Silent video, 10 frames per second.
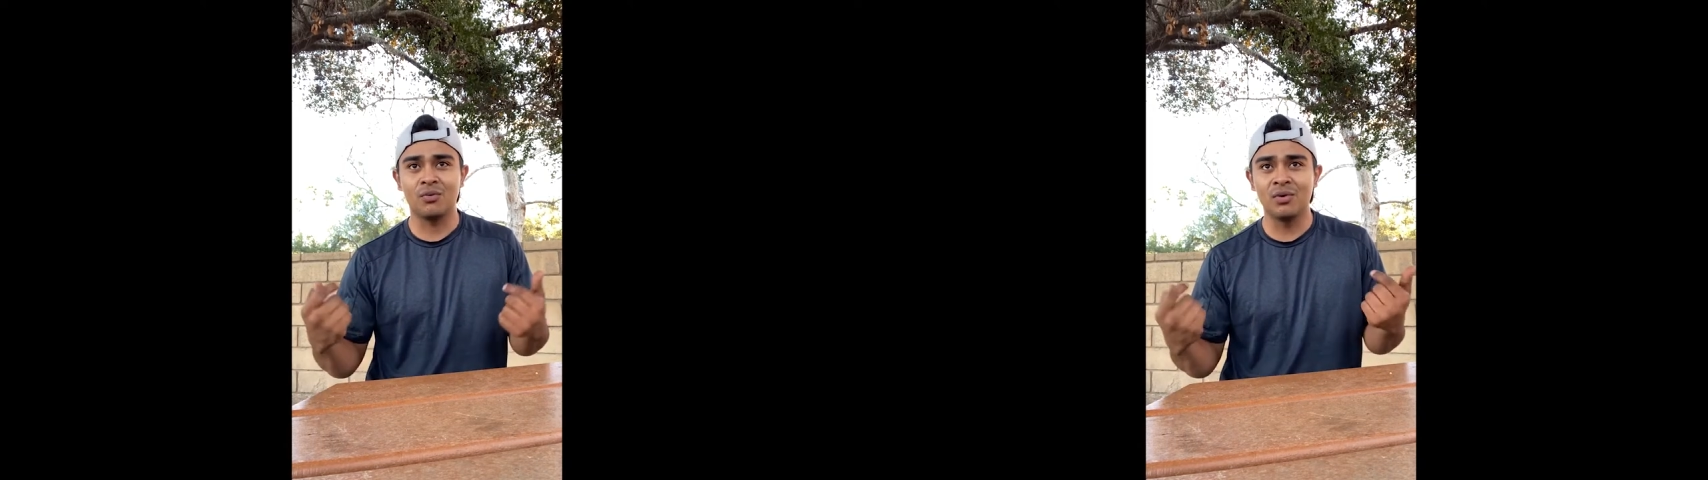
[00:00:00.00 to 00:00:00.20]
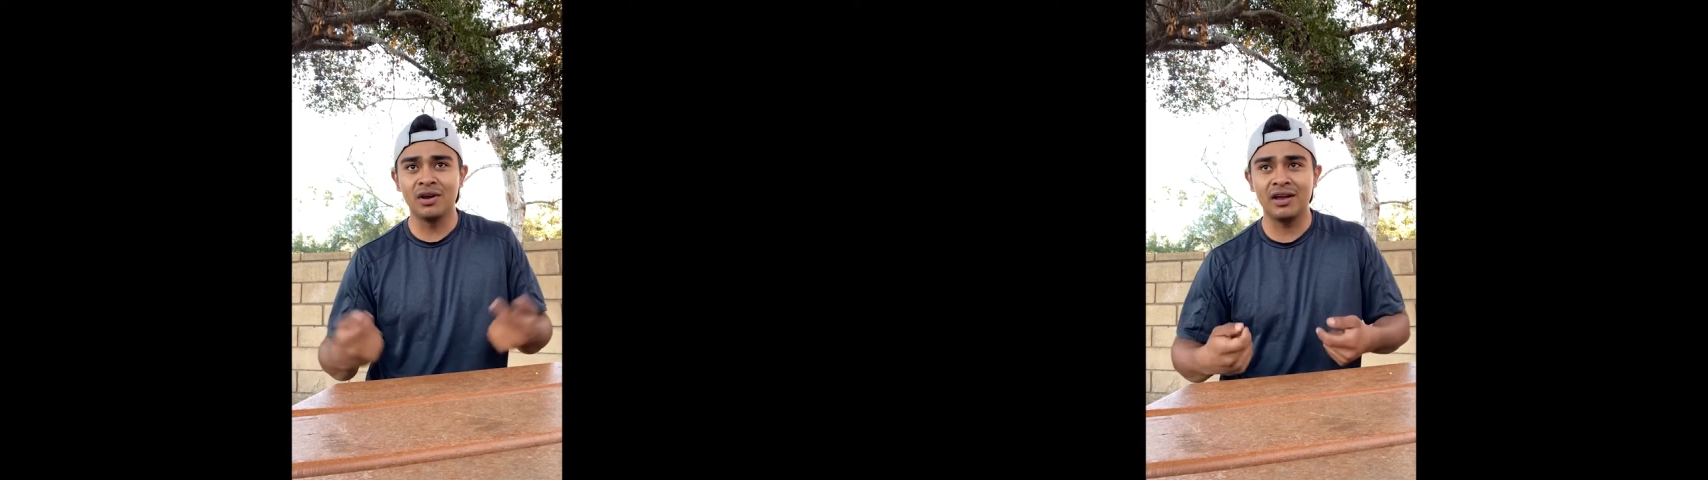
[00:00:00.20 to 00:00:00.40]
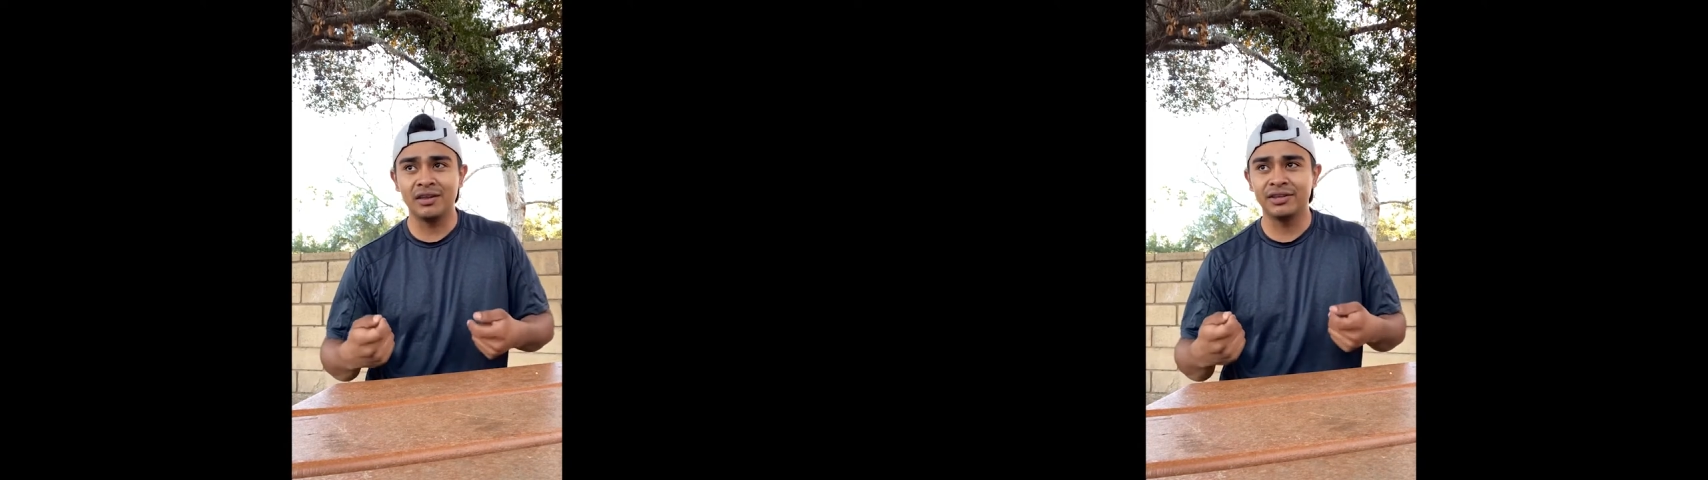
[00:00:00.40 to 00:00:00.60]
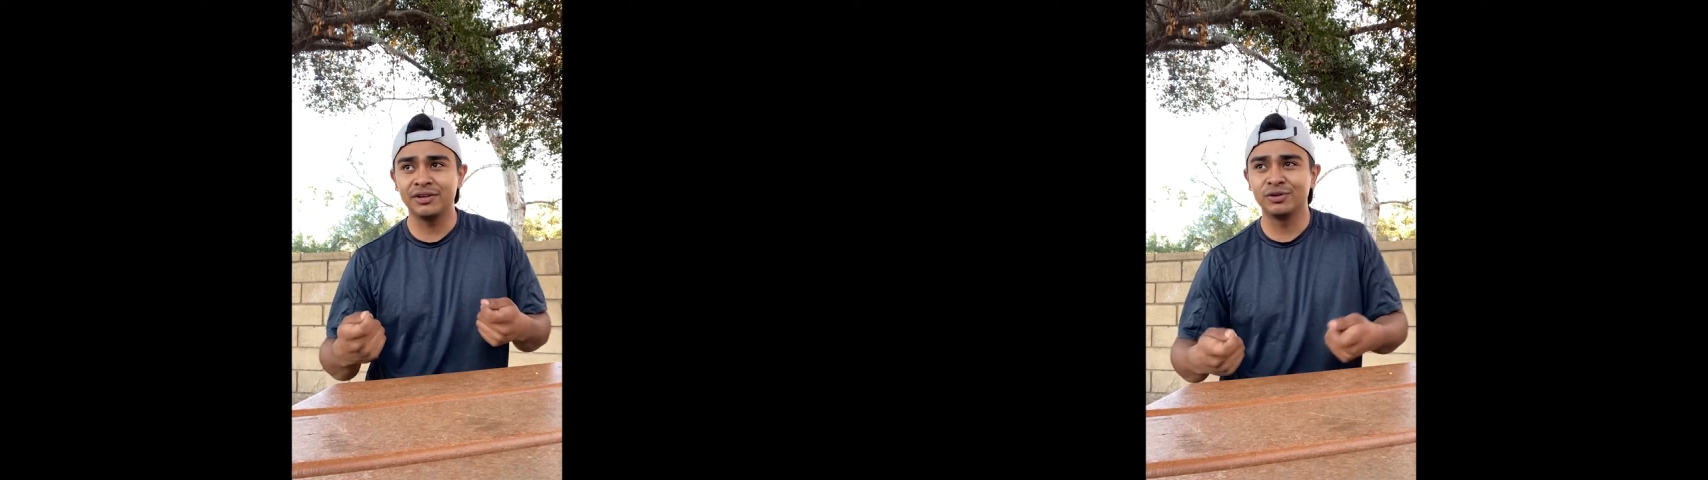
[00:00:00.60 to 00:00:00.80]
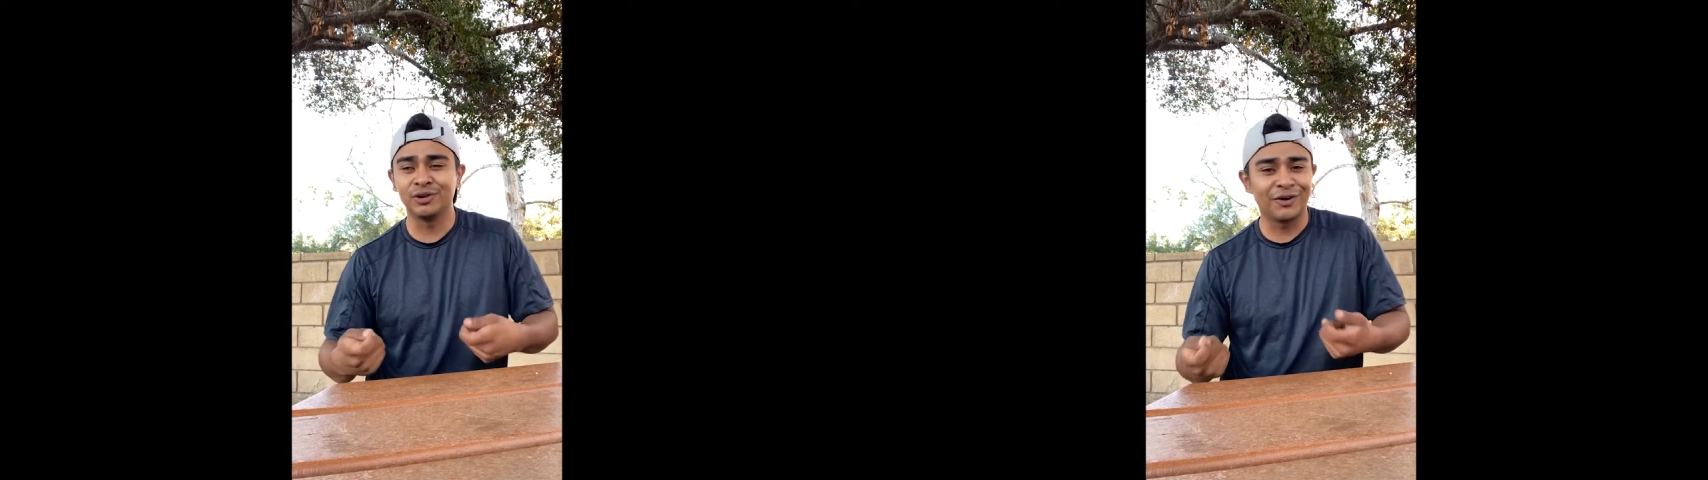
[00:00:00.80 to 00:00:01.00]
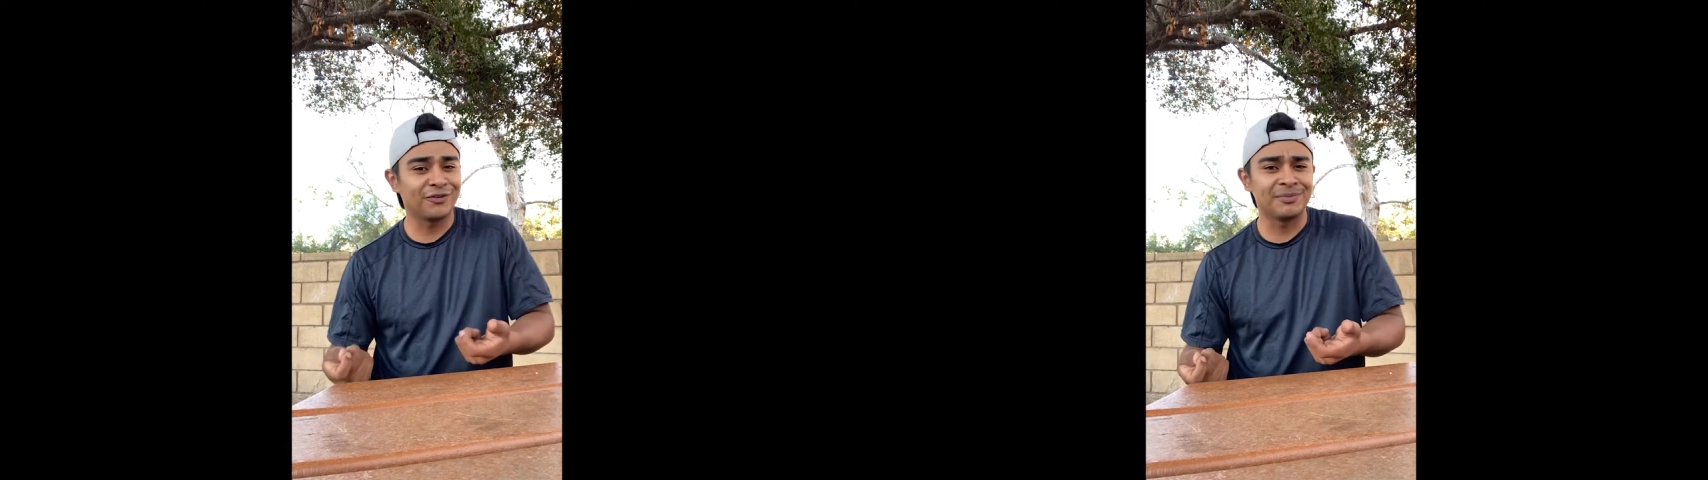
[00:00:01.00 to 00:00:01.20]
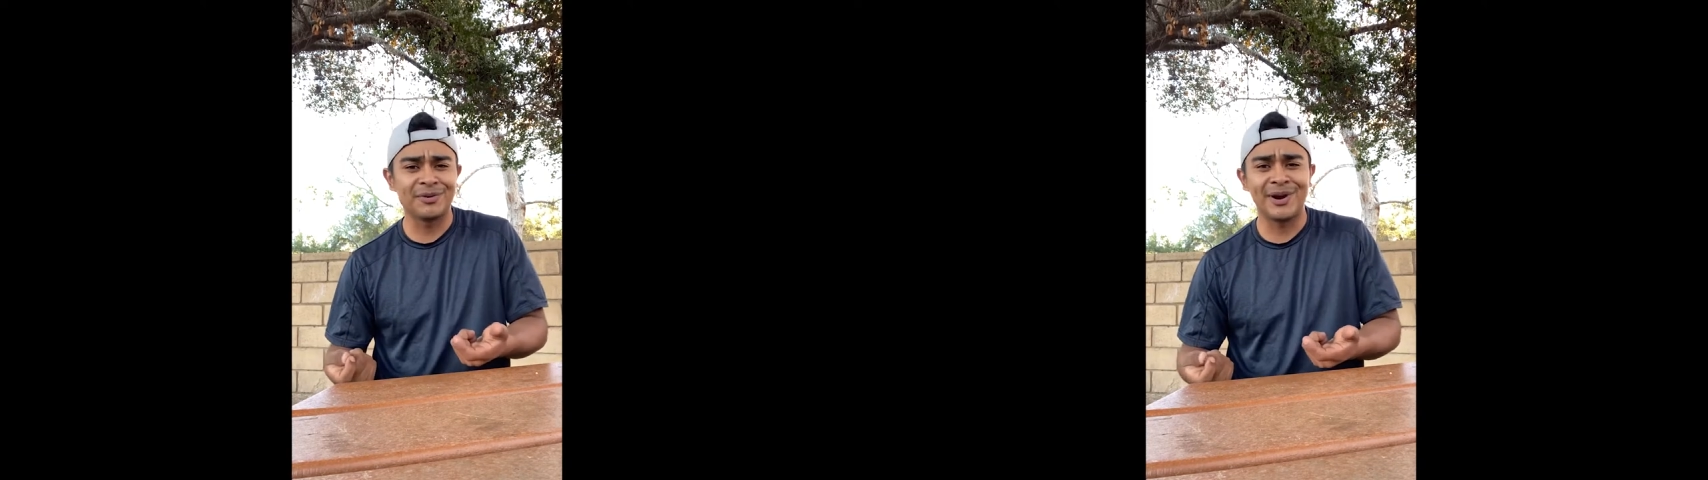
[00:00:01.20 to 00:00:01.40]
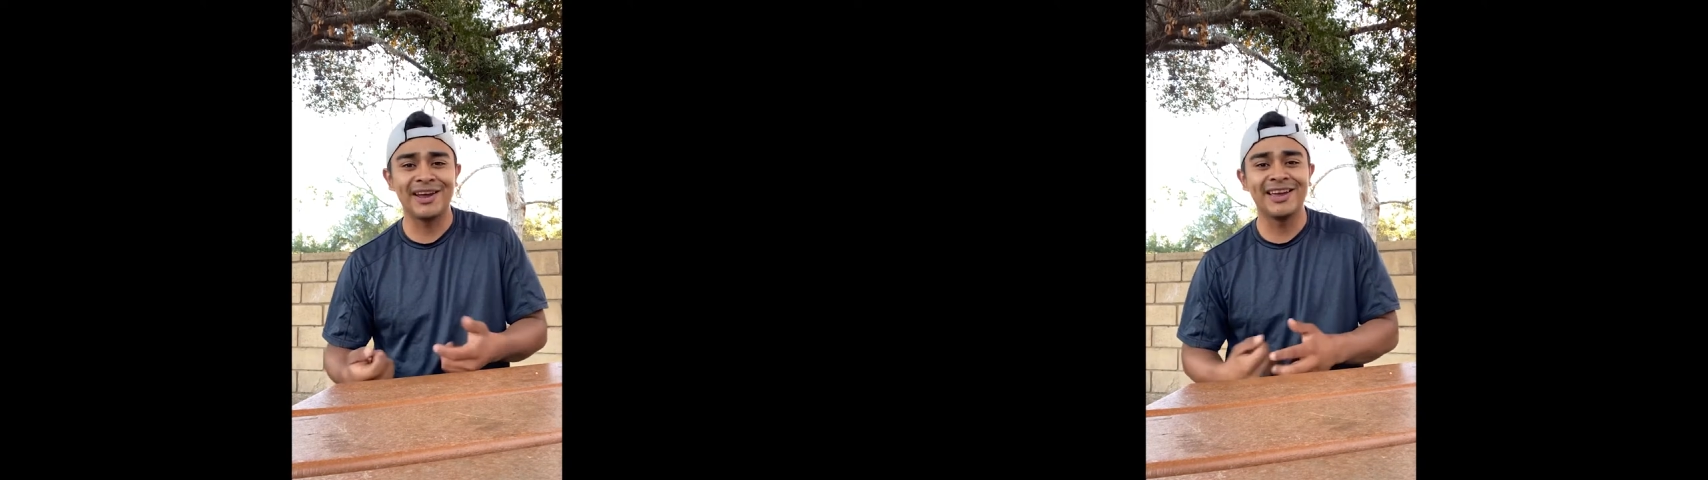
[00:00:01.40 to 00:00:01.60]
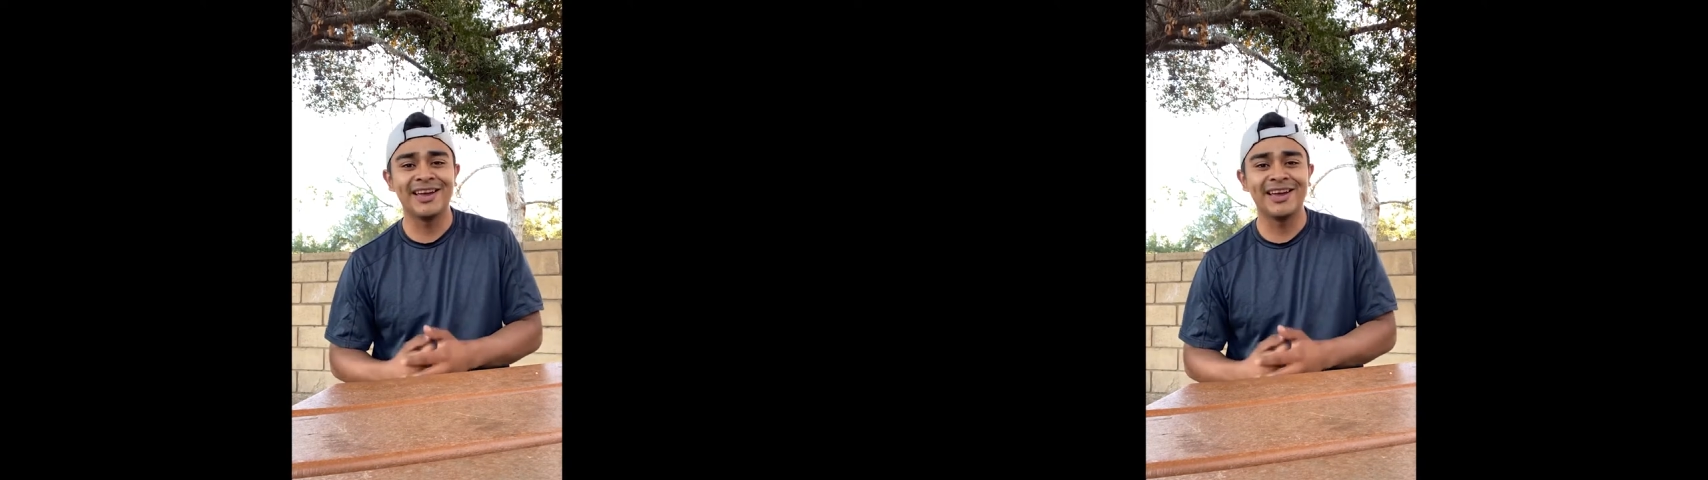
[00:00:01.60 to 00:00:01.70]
what did you learn from it, right?